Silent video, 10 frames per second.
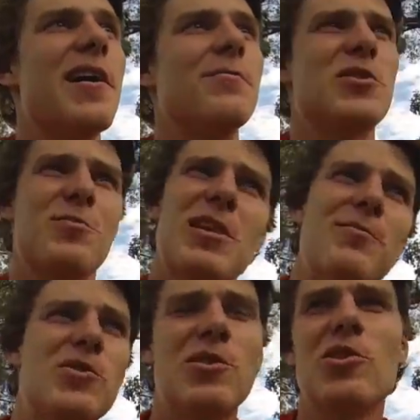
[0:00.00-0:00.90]

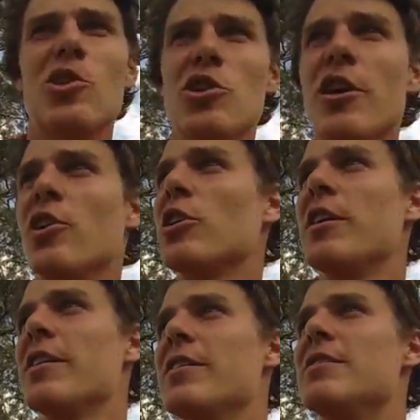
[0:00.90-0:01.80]
Sometimes they're younger
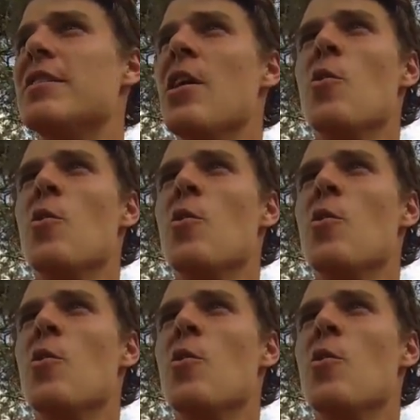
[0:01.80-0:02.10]
kids.